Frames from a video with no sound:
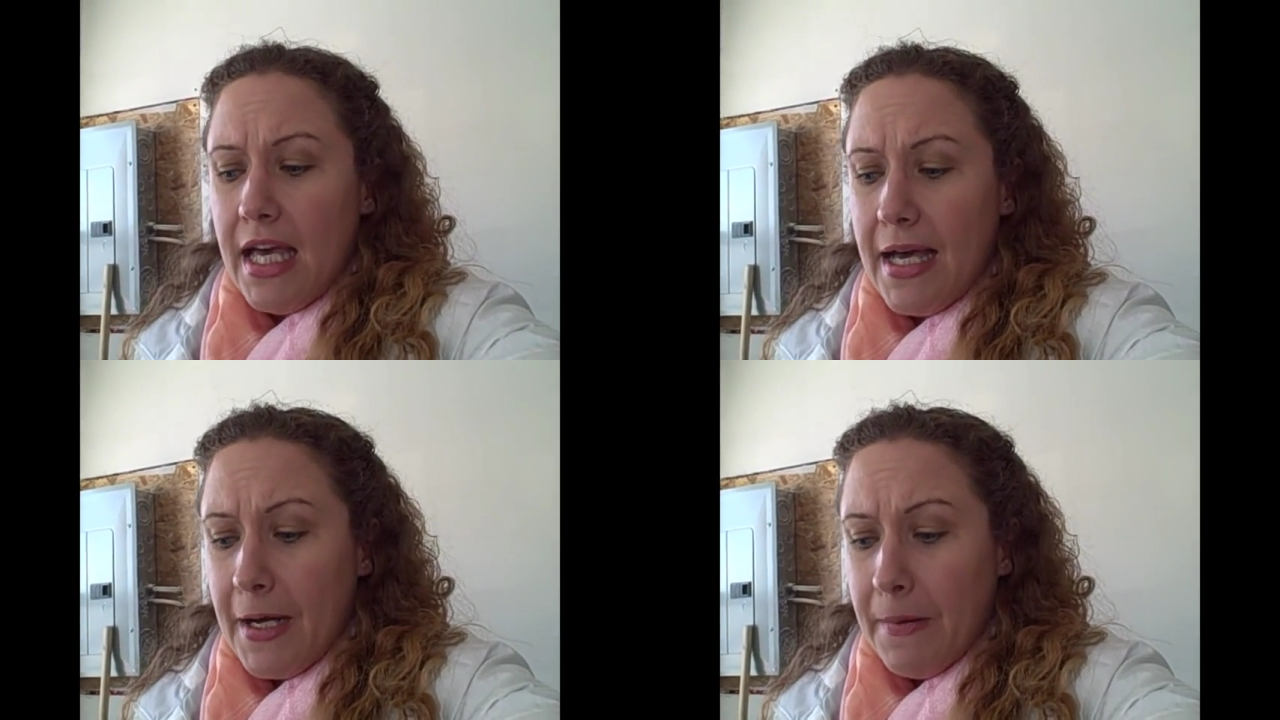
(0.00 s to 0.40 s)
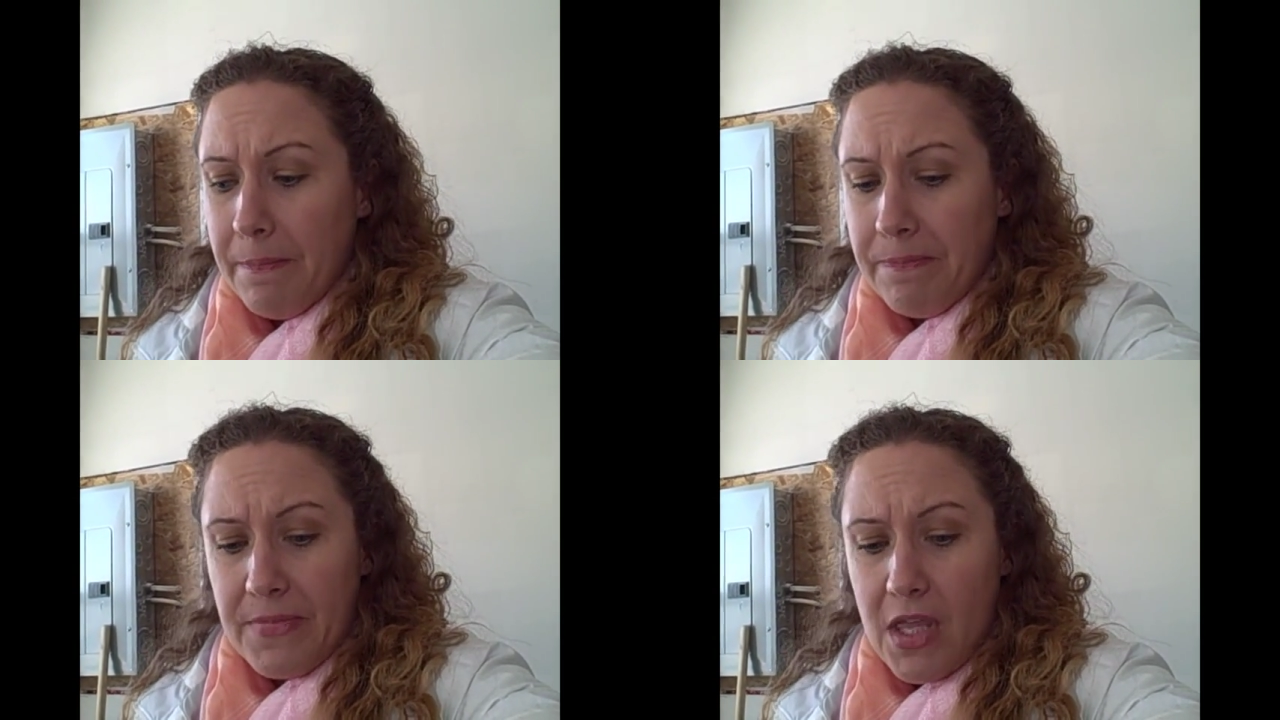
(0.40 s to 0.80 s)

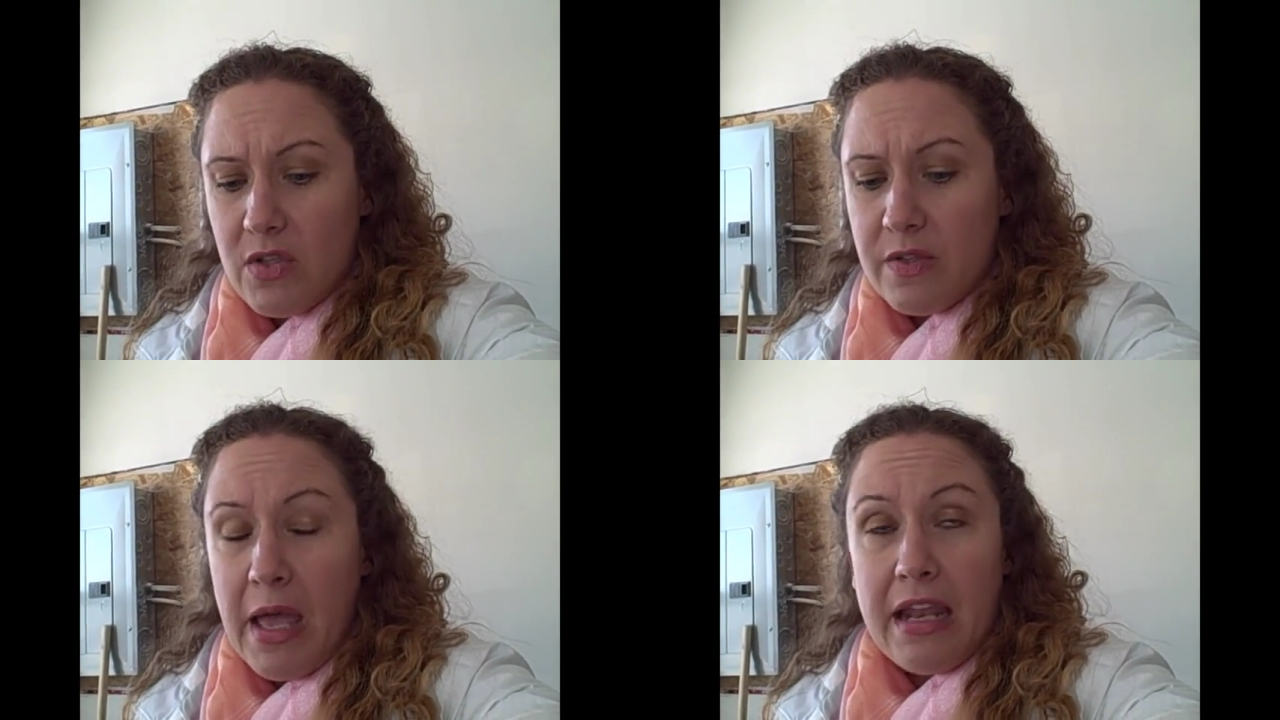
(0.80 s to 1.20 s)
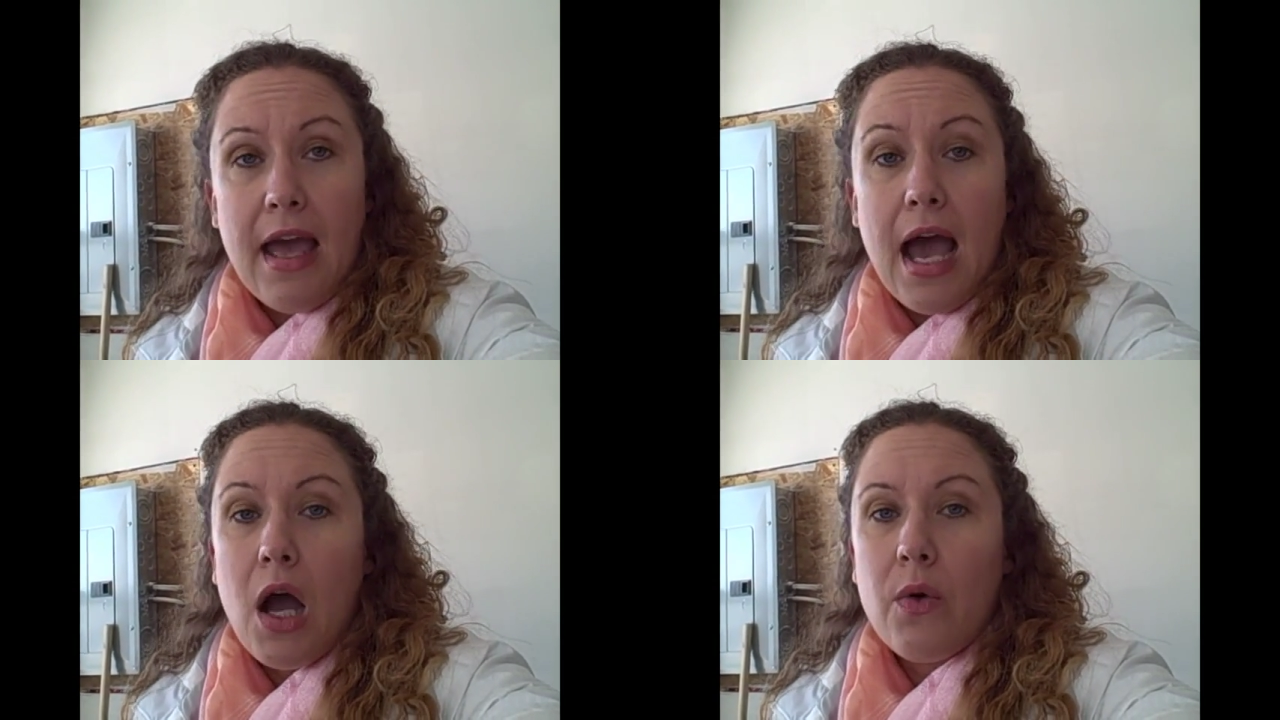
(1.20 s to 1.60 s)
You
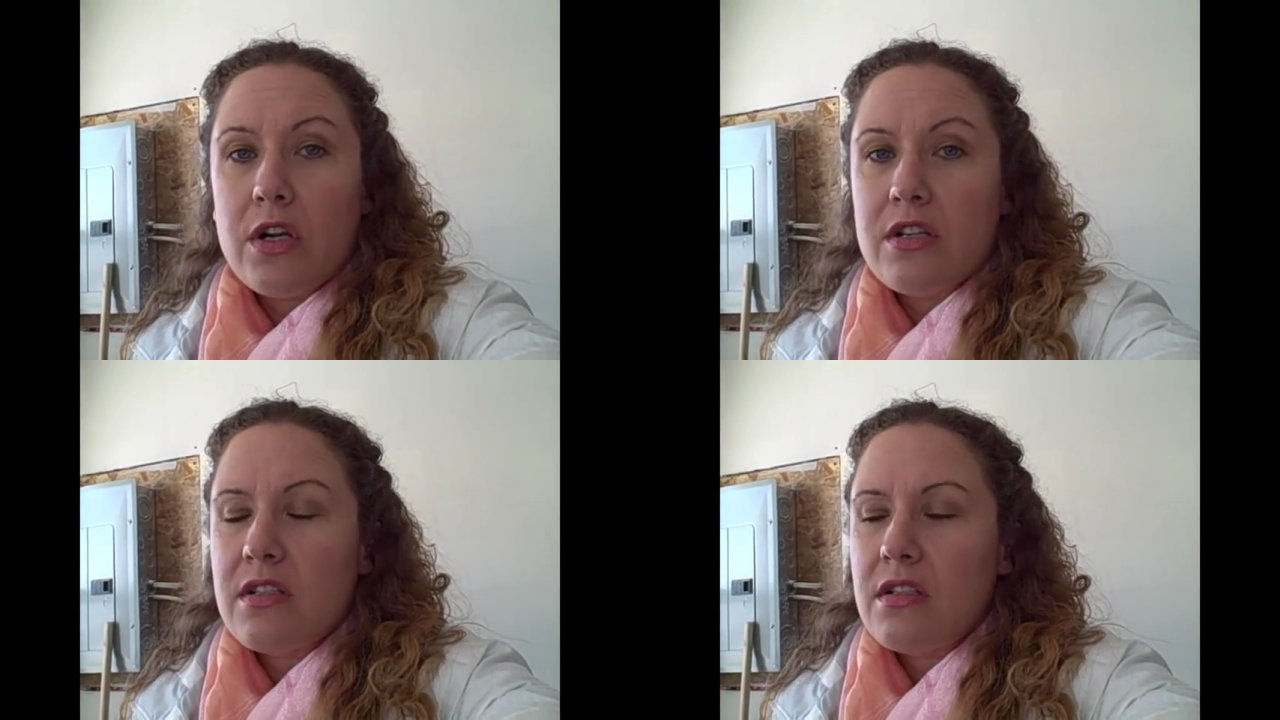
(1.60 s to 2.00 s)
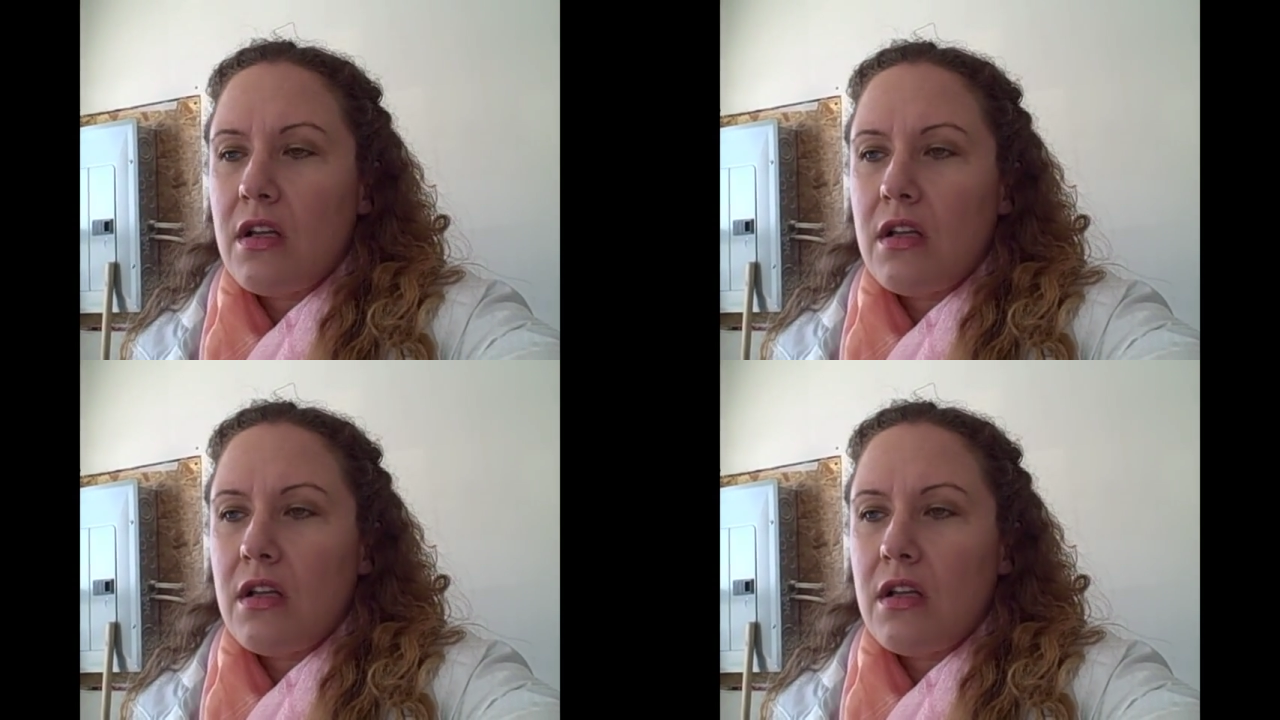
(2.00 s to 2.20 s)
spend hours